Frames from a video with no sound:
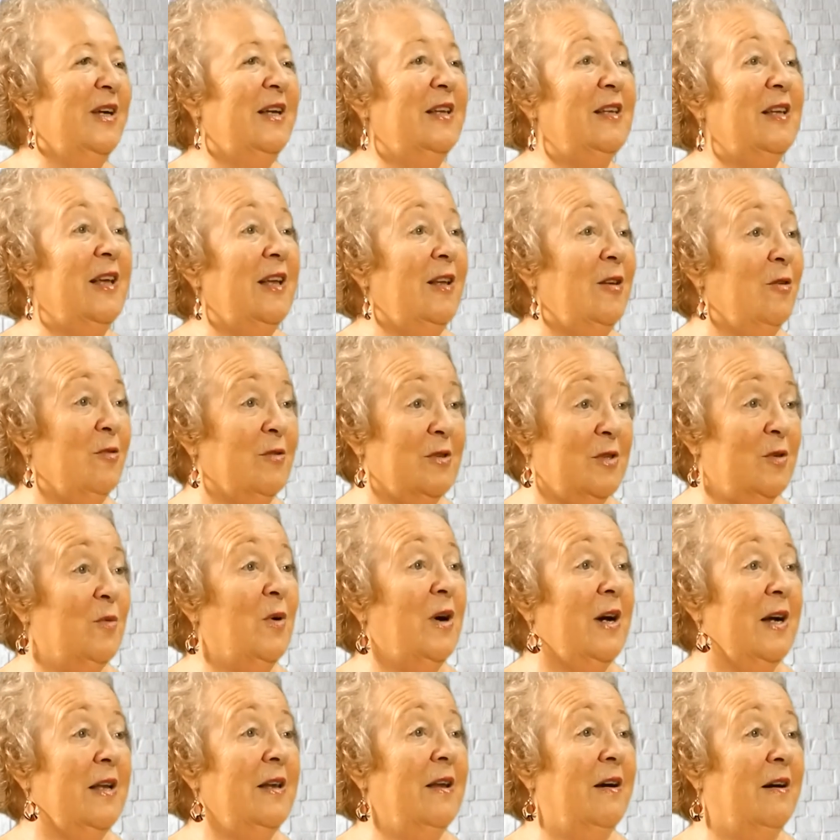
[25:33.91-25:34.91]
It looks
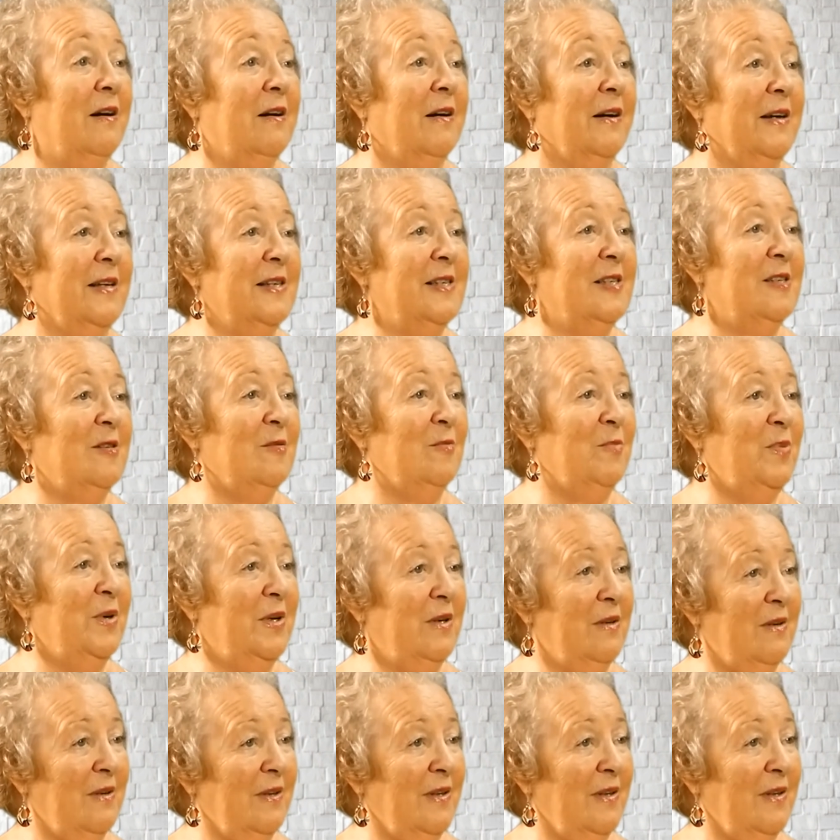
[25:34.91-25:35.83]
quite nice, but